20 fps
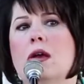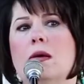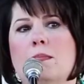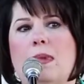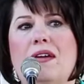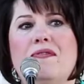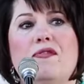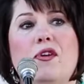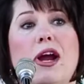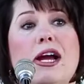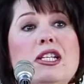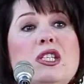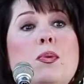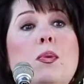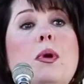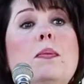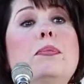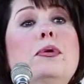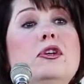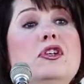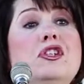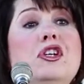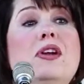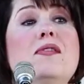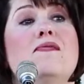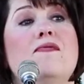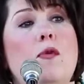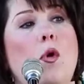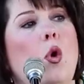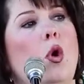My friends were
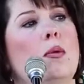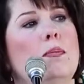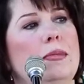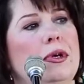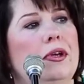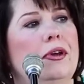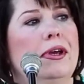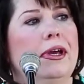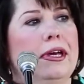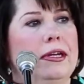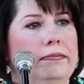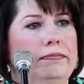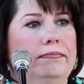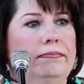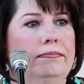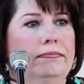pushing 4 million.